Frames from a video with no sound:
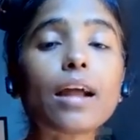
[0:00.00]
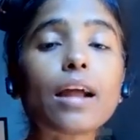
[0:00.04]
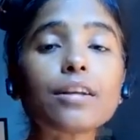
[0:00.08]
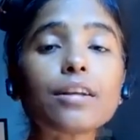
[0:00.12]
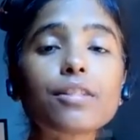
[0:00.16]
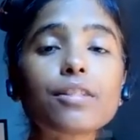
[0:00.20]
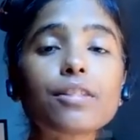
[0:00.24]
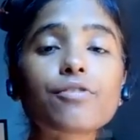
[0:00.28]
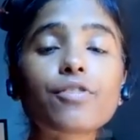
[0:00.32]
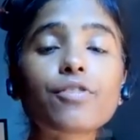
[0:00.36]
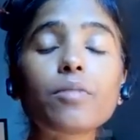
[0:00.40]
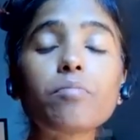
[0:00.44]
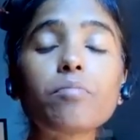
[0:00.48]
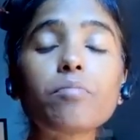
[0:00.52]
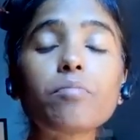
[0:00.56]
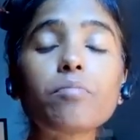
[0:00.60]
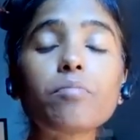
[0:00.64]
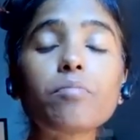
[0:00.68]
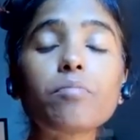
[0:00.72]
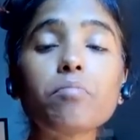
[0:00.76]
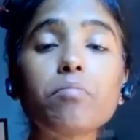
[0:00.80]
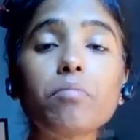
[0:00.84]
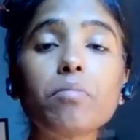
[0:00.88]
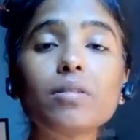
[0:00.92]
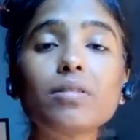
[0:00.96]
And
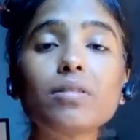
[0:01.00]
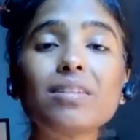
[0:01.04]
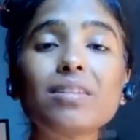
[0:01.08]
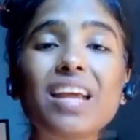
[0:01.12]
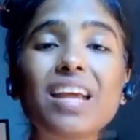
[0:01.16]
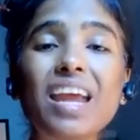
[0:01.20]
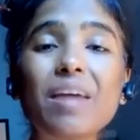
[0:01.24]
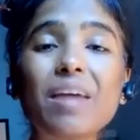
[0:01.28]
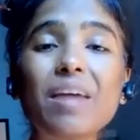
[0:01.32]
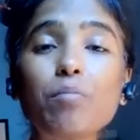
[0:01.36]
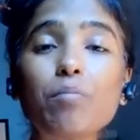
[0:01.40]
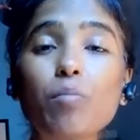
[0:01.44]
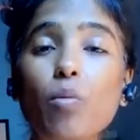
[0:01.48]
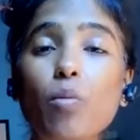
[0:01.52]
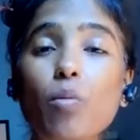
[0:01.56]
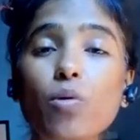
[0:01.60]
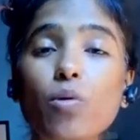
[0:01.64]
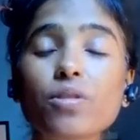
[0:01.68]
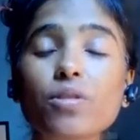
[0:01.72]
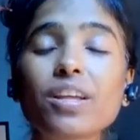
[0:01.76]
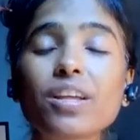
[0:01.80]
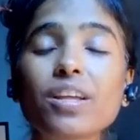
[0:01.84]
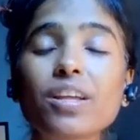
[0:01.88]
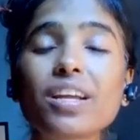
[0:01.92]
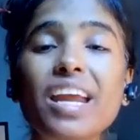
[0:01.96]
understand
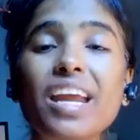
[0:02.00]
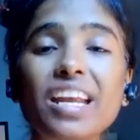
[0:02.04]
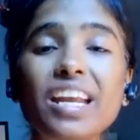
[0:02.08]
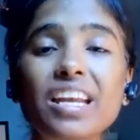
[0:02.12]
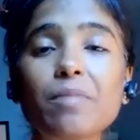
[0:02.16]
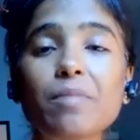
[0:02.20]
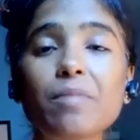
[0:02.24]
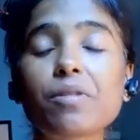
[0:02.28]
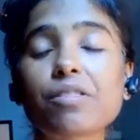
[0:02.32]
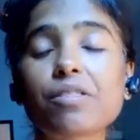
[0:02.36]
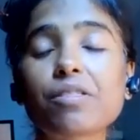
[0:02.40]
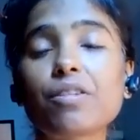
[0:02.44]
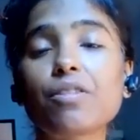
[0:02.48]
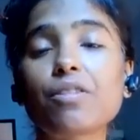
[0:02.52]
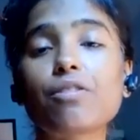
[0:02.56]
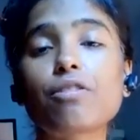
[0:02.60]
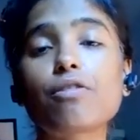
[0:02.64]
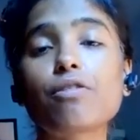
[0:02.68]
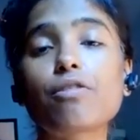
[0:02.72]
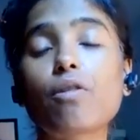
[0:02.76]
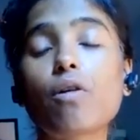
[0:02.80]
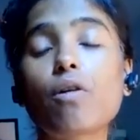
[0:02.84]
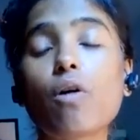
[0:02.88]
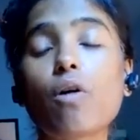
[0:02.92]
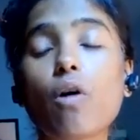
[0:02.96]
more than
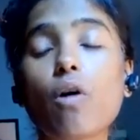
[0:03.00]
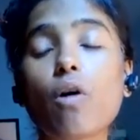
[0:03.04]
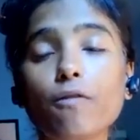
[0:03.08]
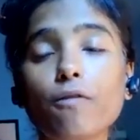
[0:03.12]
80%